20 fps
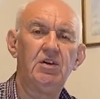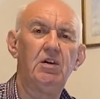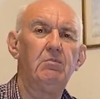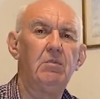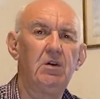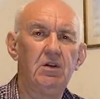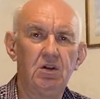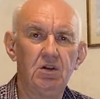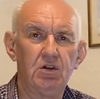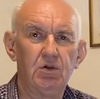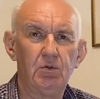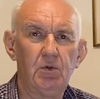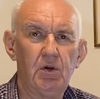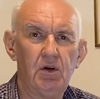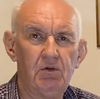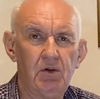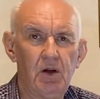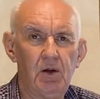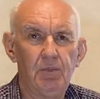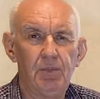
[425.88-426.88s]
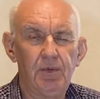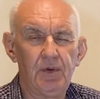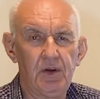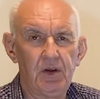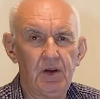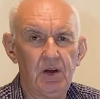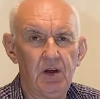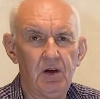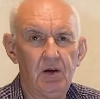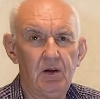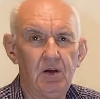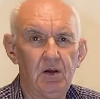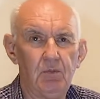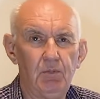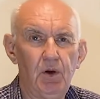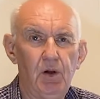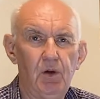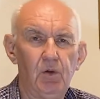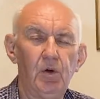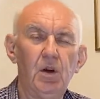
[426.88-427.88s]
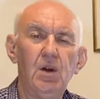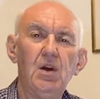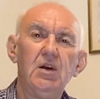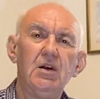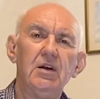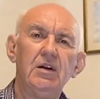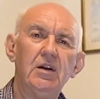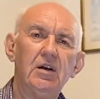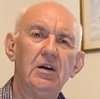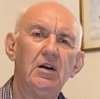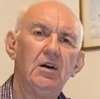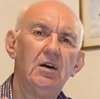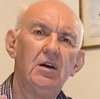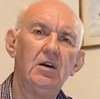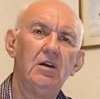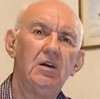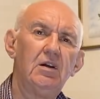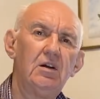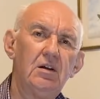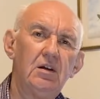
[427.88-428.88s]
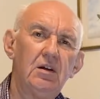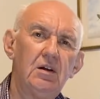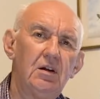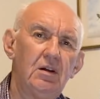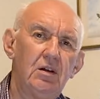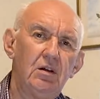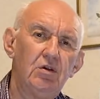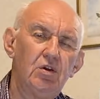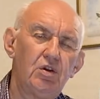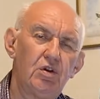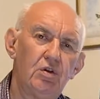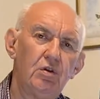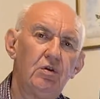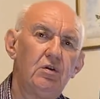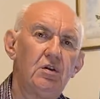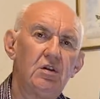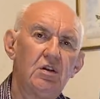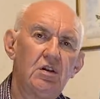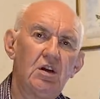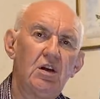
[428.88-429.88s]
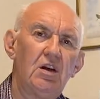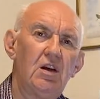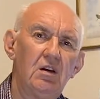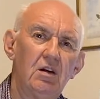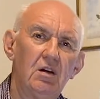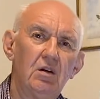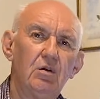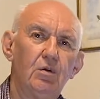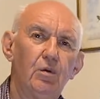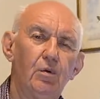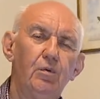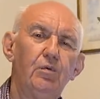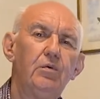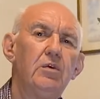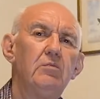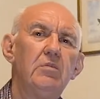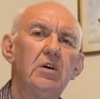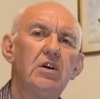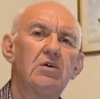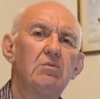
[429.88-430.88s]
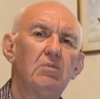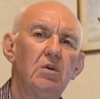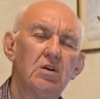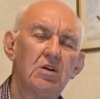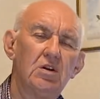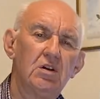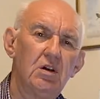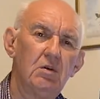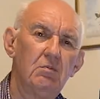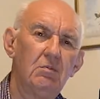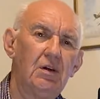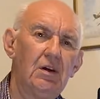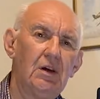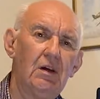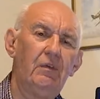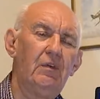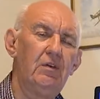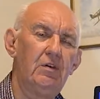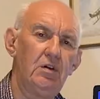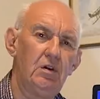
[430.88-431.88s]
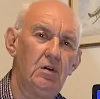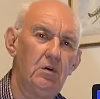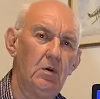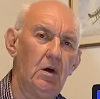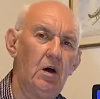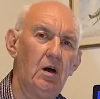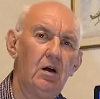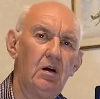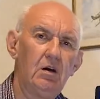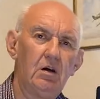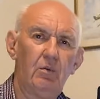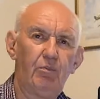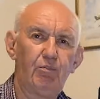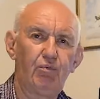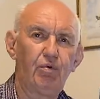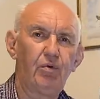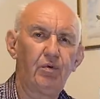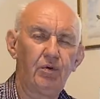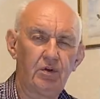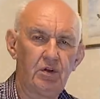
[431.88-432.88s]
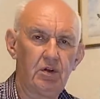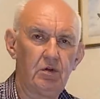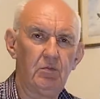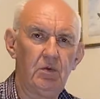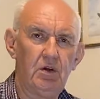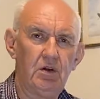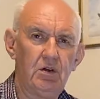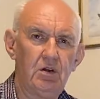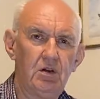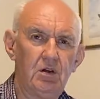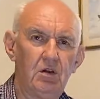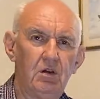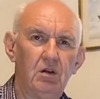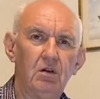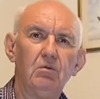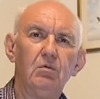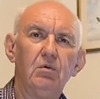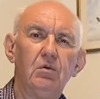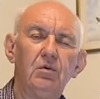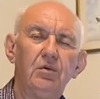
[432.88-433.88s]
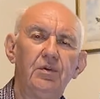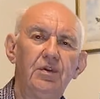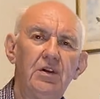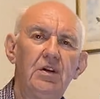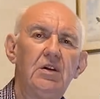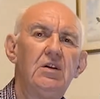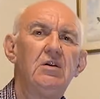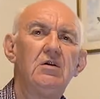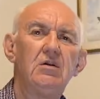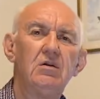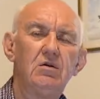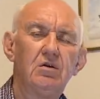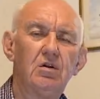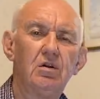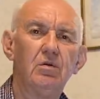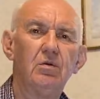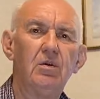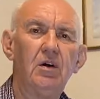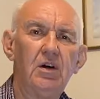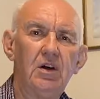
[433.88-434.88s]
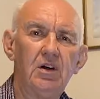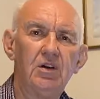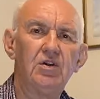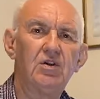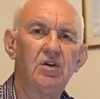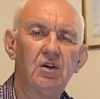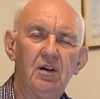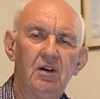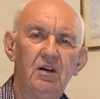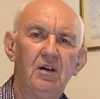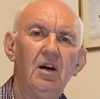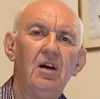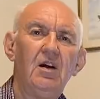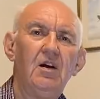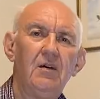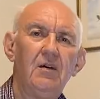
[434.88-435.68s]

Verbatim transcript: 10 meters of wire up the, uh, the pole. Now, I should say that all the measurements I'm giving you are approximate. You will need to actually